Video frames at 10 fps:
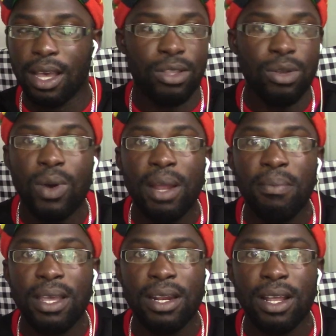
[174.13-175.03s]
You know what I
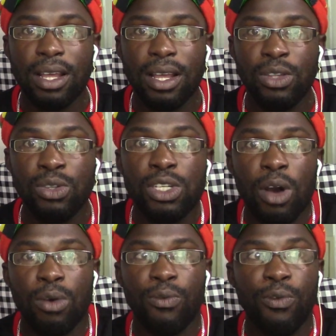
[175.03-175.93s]
mean? You see
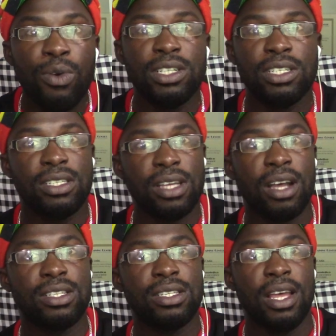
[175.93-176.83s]
how foolish it
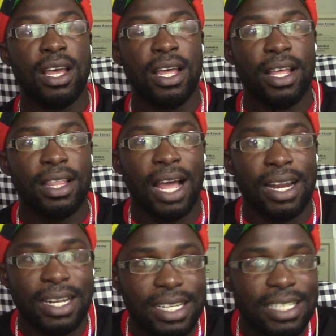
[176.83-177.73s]
sounds? That
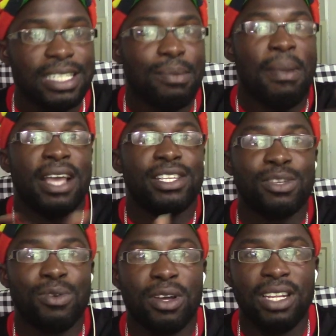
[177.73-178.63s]
this is my
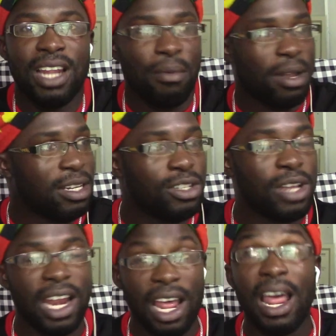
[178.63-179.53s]
surrounding and I'm
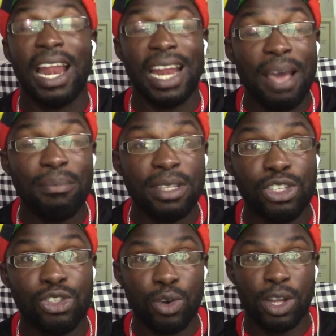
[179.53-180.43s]

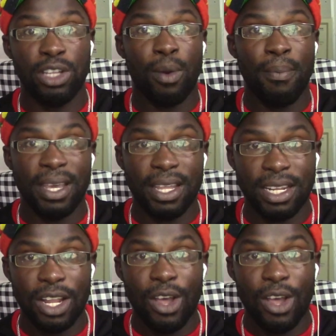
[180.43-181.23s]
destroying it or making it